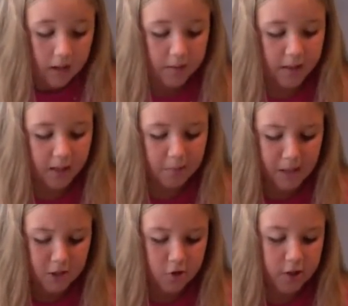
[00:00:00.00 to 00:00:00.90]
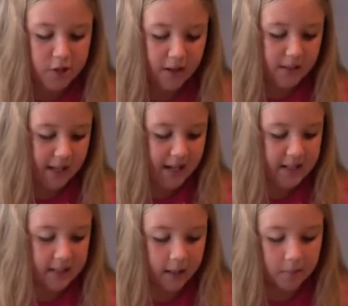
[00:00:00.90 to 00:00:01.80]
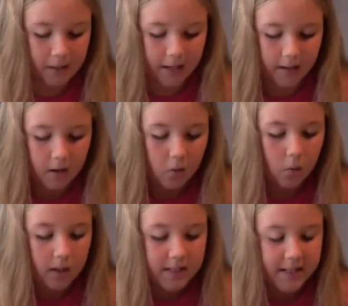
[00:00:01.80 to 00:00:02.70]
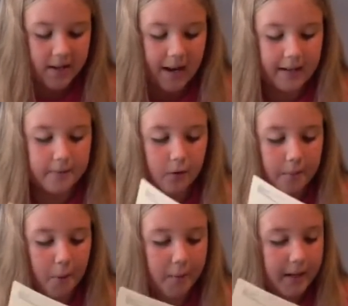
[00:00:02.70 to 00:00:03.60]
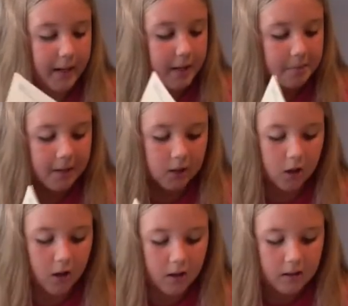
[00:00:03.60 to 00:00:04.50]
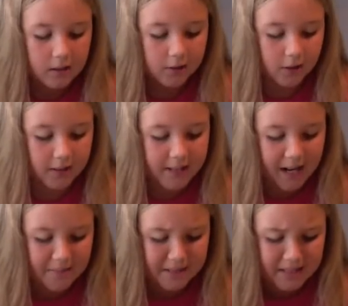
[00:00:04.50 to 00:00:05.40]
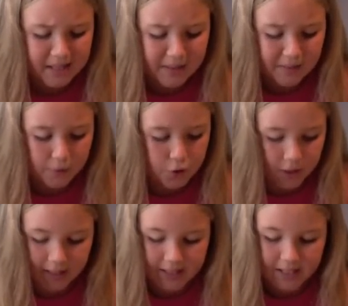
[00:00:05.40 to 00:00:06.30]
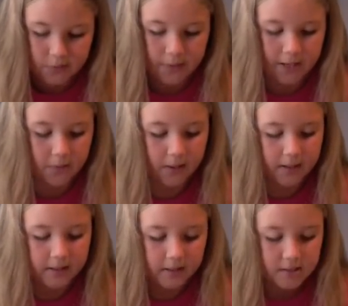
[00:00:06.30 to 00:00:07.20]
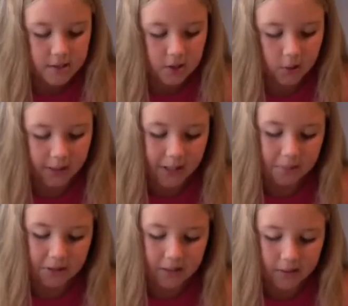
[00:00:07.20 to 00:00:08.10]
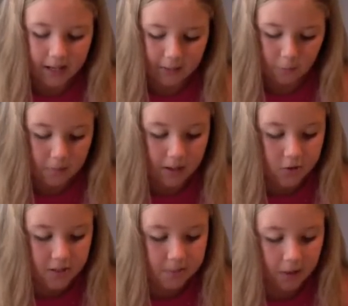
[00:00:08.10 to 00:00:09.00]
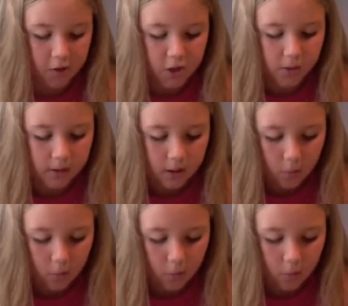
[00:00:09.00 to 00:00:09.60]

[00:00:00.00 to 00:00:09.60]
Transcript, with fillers: The young man stretched out his hand to say goodbye. Juan stared at it for a moment. It had been a long, long time since the thief had shaken hands with anyone. Slowly he pulled out a hand from under his poncho.